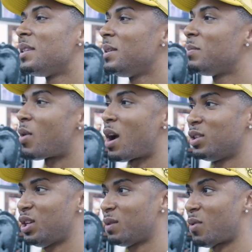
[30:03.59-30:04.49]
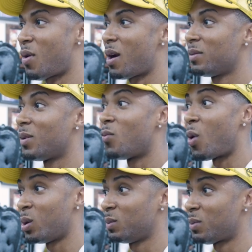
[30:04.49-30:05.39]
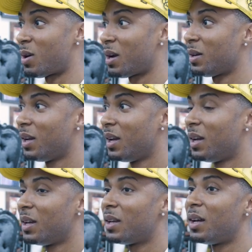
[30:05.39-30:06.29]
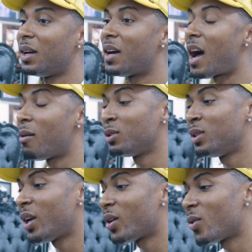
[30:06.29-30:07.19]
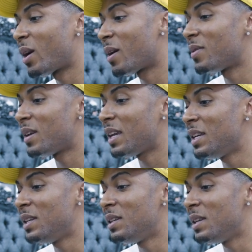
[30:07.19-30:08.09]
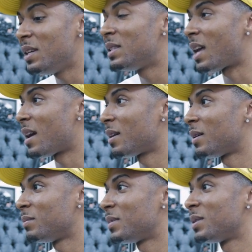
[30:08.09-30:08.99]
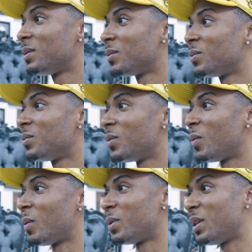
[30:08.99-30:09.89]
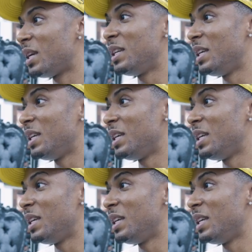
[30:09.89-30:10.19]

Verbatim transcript: in the project part, the worst part. Okay. I was there around the EDD times. Remember the